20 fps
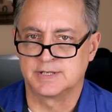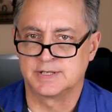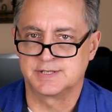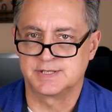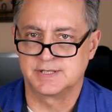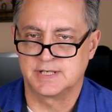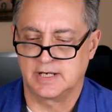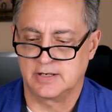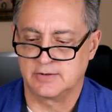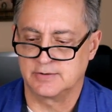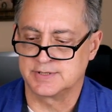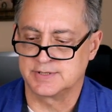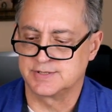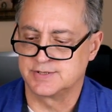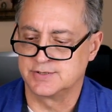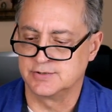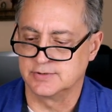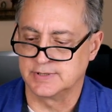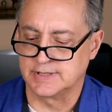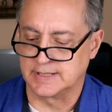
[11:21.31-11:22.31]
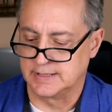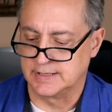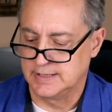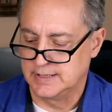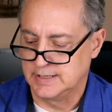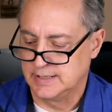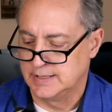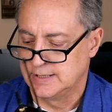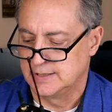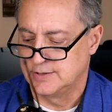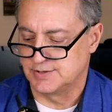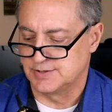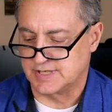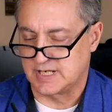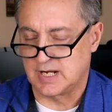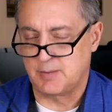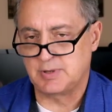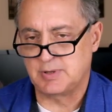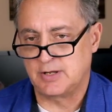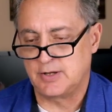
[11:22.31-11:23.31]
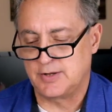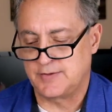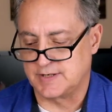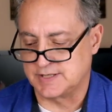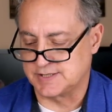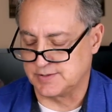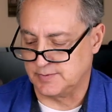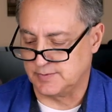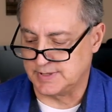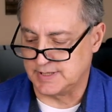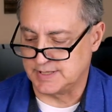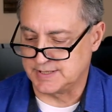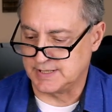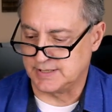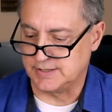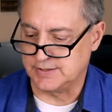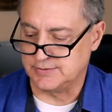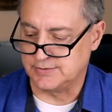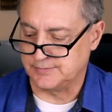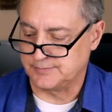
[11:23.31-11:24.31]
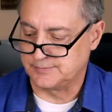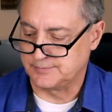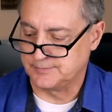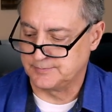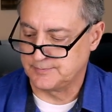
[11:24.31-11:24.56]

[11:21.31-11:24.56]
and see how it's doing. There's a couple other things I wanted to tell you.